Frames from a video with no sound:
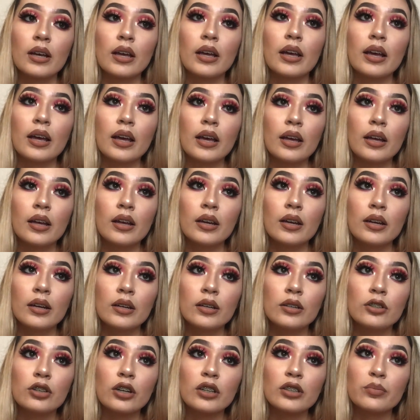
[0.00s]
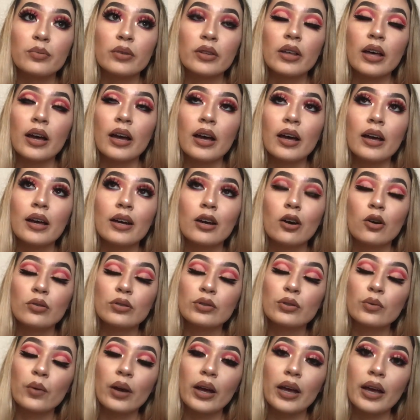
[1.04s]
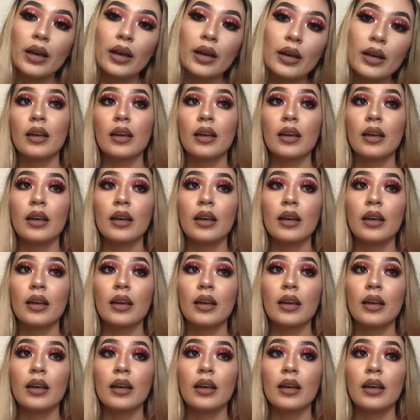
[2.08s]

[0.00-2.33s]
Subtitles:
and trust me, that goes away.